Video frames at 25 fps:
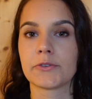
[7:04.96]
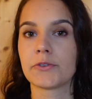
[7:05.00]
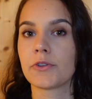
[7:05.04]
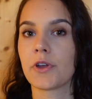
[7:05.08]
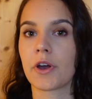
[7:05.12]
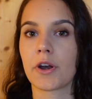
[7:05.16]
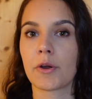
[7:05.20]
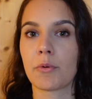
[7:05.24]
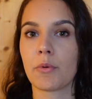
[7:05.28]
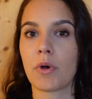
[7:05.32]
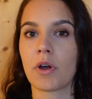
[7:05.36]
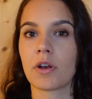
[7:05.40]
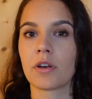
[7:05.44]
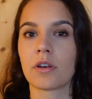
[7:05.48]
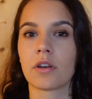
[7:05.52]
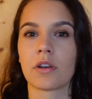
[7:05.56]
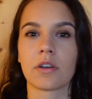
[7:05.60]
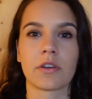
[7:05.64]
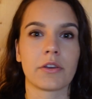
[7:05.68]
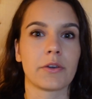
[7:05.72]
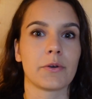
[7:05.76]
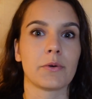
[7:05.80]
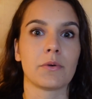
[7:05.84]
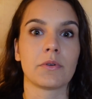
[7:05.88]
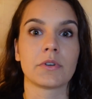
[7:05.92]
the other one,
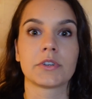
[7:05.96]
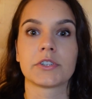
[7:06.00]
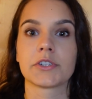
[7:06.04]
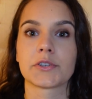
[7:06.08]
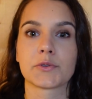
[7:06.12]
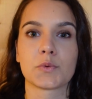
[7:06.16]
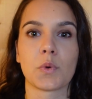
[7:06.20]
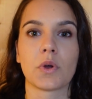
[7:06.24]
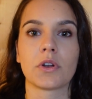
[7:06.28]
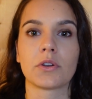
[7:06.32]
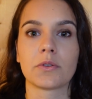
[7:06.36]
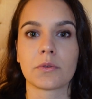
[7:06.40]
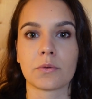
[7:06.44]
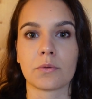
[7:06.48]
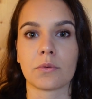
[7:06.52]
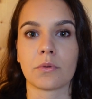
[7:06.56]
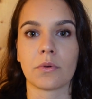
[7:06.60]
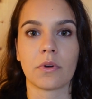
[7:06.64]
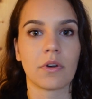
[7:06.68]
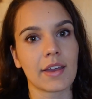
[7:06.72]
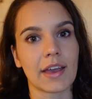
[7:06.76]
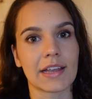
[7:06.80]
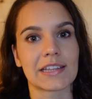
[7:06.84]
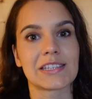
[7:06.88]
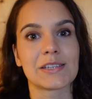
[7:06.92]
you just want
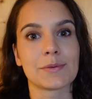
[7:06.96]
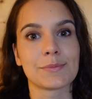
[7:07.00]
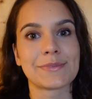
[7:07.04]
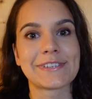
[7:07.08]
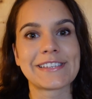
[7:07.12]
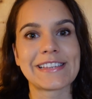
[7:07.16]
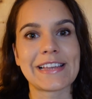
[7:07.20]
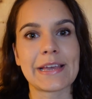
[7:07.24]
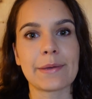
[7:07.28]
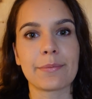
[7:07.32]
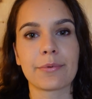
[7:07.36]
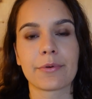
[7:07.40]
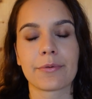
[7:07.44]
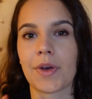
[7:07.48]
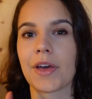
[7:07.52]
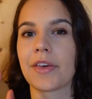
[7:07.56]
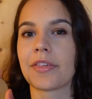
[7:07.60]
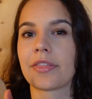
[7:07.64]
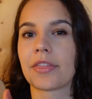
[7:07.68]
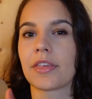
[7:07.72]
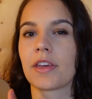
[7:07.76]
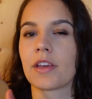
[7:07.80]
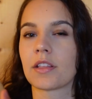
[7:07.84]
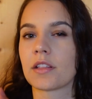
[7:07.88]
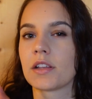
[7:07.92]
to get some sleep, I
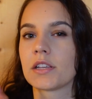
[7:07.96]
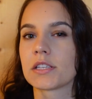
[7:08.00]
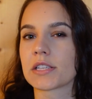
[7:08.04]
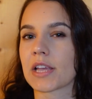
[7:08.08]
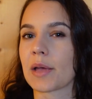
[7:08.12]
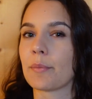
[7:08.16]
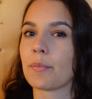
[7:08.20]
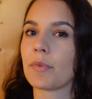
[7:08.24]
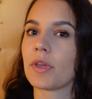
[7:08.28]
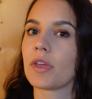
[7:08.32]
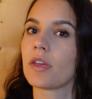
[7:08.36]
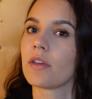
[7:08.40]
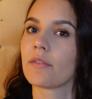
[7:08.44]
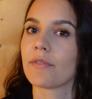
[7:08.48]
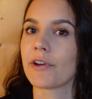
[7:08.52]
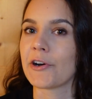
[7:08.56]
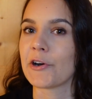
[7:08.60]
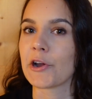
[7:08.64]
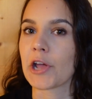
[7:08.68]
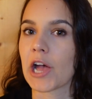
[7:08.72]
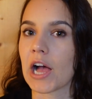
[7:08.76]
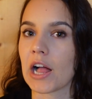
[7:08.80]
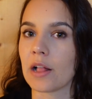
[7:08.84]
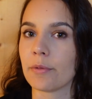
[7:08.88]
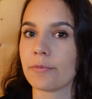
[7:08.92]
think this can be
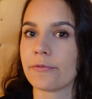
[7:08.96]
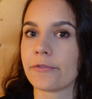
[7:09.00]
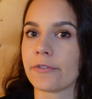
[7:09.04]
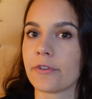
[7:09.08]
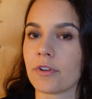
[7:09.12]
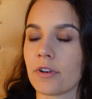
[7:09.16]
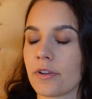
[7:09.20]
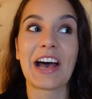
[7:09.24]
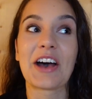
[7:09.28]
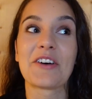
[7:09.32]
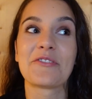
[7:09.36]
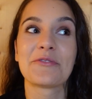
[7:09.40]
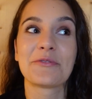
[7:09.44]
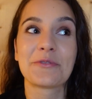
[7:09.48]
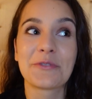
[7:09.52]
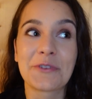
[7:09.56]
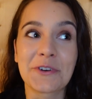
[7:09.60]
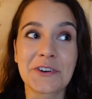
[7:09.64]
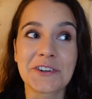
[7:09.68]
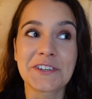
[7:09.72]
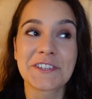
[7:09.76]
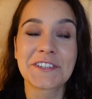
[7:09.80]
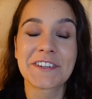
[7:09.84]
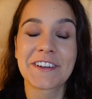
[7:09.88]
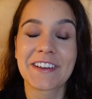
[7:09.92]
very helpful.
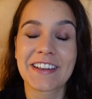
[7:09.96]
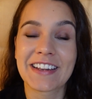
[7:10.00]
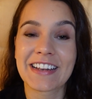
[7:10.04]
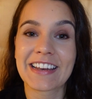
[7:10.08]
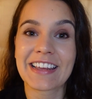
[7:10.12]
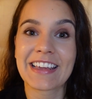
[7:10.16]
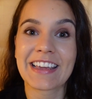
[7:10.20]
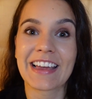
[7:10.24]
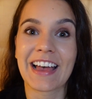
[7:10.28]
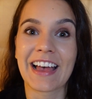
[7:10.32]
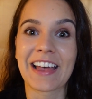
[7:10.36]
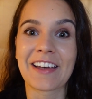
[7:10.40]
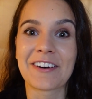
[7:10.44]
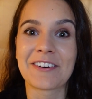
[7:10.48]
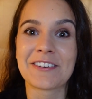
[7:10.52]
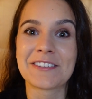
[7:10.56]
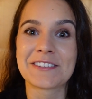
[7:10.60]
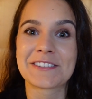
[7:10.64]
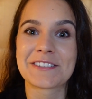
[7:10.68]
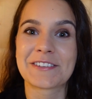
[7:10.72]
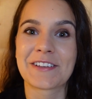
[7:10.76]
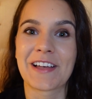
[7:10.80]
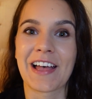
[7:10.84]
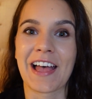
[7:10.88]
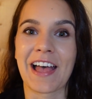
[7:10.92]
Unfortunately, I
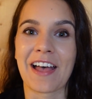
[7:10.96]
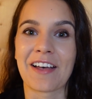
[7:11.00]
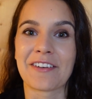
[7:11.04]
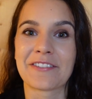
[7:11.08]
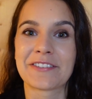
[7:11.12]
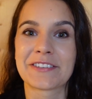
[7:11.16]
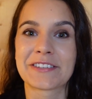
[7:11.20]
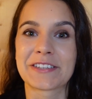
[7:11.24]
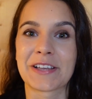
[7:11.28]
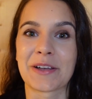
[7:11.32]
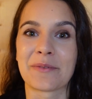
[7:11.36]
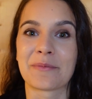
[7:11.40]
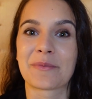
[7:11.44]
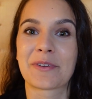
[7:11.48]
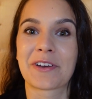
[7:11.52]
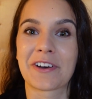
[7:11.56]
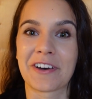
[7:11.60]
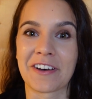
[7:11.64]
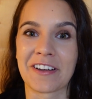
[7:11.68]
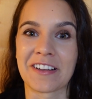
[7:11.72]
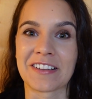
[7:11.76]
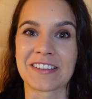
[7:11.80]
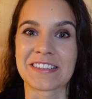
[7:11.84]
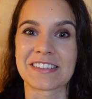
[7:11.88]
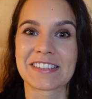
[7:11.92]
also have some
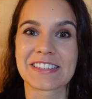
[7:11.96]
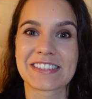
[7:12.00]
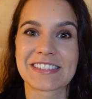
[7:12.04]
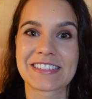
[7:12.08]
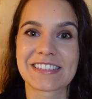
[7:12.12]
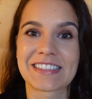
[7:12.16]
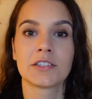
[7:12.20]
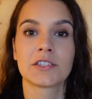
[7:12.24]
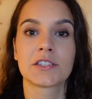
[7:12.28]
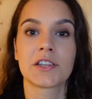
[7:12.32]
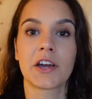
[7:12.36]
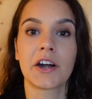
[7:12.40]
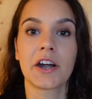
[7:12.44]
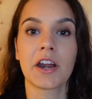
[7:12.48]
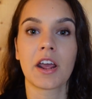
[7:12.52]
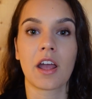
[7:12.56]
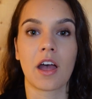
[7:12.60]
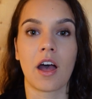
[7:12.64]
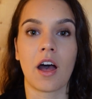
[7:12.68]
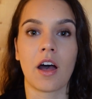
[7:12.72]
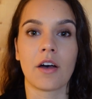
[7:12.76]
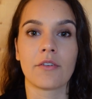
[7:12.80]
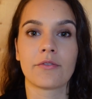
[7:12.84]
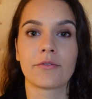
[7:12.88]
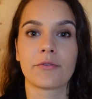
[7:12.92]
cons. Starting
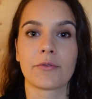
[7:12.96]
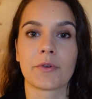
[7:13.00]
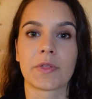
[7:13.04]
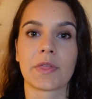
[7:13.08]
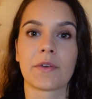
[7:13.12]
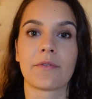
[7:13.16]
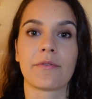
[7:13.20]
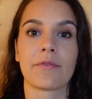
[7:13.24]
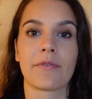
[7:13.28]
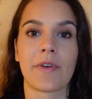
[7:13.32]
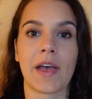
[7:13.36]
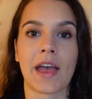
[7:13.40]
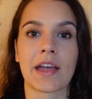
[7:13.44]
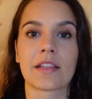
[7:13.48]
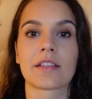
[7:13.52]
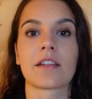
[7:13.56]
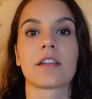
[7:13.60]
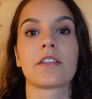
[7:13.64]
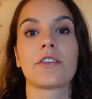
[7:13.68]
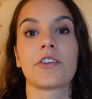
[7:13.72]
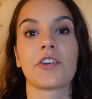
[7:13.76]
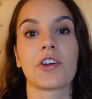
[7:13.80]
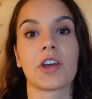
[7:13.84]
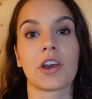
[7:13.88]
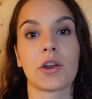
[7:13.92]
off with the fact
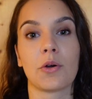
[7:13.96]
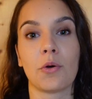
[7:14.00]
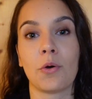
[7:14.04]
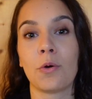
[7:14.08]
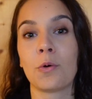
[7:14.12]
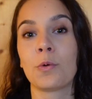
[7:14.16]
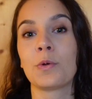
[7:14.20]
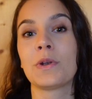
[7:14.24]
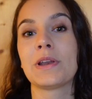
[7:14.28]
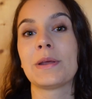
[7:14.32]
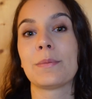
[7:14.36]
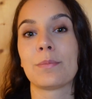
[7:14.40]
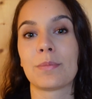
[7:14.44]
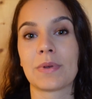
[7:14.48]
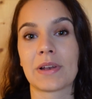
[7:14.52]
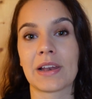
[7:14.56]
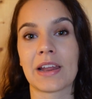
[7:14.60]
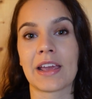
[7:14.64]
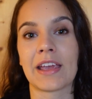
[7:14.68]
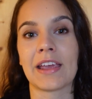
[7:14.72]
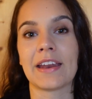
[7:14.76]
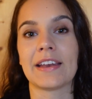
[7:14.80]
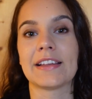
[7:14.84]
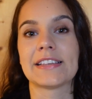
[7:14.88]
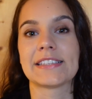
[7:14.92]
that you can only
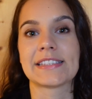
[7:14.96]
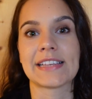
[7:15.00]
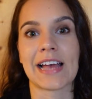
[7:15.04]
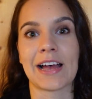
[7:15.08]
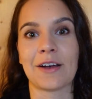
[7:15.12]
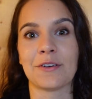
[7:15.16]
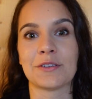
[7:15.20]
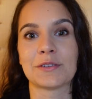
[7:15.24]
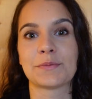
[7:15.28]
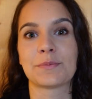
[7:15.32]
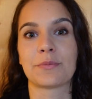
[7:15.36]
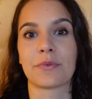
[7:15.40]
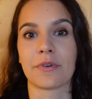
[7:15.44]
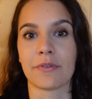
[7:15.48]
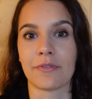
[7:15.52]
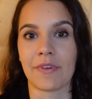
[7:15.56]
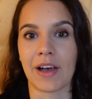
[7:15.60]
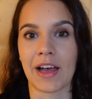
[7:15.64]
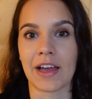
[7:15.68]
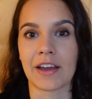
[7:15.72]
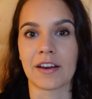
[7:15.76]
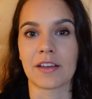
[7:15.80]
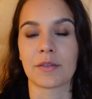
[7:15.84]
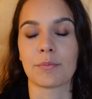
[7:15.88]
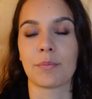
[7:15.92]
play the sounds
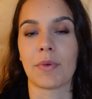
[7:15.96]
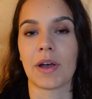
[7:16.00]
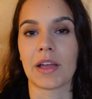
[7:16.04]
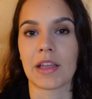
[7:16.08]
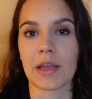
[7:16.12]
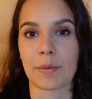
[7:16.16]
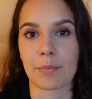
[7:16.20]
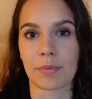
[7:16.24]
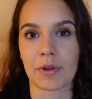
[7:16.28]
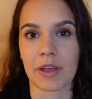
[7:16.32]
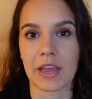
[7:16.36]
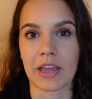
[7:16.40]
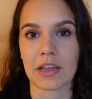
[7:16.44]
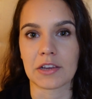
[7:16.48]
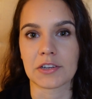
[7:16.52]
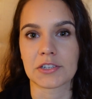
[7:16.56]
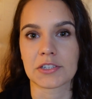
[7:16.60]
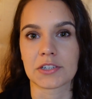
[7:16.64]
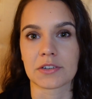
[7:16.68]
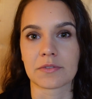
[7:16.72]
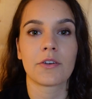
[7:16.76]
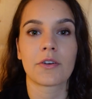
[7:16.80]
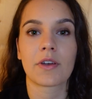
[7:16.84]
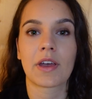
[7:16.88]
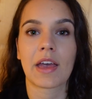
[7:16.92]
provided by the
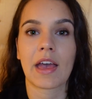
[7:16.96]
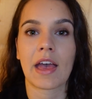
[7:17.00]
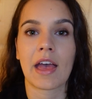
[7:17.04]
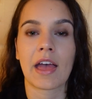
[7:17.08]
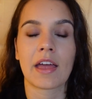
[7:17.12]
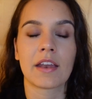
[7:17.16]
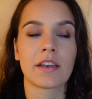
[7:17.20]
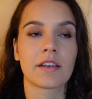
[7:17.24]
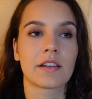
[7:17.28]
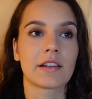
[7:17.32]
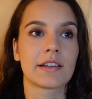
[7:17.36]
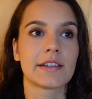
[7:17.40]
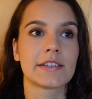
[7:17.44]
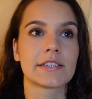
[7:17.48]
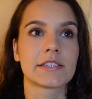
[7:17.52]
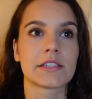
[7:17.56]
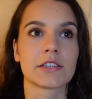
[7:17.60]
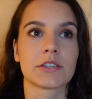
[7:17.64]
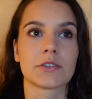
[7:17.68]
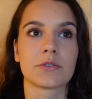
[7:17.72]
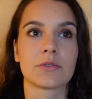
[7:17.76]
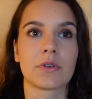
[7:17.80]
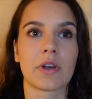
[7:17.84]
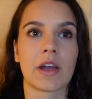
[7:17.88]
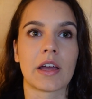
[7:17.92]
application. You can't
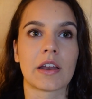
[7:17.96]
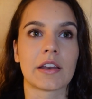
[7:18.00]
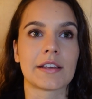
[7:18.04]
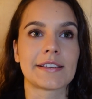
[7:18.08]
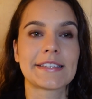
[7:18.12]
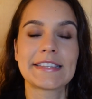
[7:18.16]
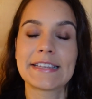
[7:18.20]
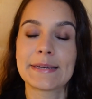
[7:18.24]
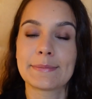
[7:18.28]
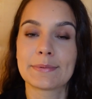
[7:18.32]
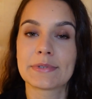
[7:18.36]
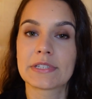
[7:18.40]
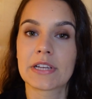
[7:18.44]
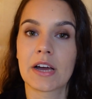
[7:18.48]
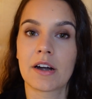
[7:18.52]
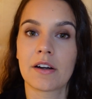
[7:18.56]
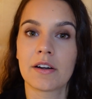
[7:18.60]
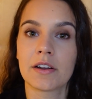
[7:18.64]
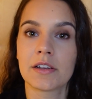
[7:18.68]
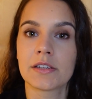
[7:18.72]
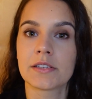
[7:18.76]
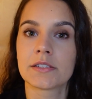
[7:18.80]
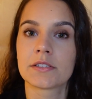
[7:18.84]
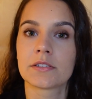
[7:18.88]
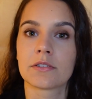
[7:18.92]
listen to any sleep
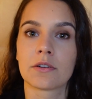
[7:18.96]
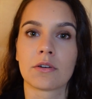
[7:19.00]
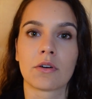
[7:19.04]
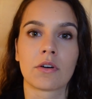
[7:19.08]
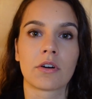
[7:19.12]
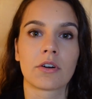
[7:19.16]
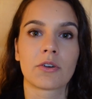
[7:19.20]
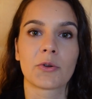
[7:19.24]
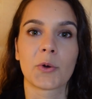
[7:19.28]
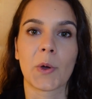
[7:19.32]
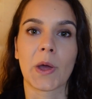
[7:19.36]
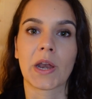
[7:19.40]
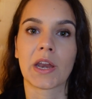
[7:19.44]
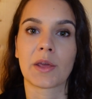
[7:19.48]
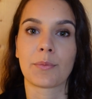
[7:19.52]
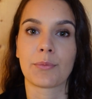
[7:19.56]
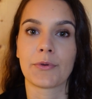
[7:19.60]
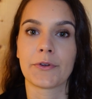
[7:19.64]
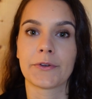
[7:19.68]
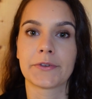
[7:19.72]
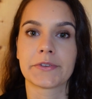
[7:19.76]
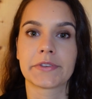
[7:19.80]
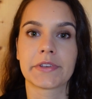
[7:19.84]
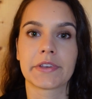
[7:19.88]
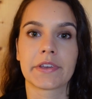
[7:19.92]
stories or to any
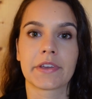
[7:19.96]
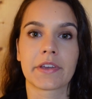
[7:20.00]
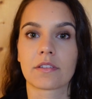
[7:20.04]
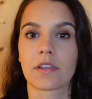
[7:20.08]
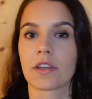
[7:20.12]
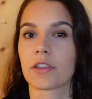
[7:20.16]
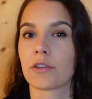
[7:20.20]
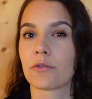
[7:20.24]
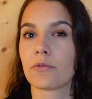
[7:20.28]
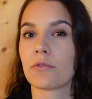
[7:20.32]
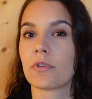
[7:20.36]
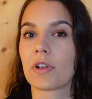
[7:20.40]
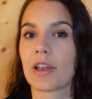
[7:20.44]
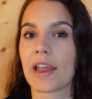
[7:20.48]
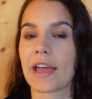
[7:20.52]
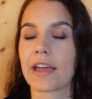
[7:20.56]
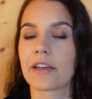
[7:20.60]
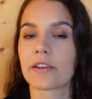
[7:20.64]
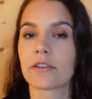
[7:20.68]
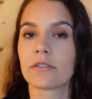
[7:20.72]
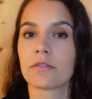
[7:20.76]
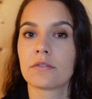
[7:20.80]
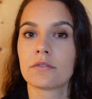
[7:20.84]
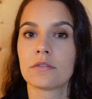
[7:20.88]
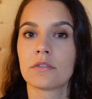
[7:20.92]
music that you would
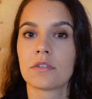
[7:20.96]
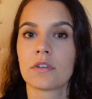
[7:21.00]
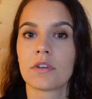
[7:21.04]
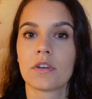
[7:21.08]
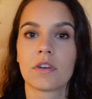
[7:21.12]
like to.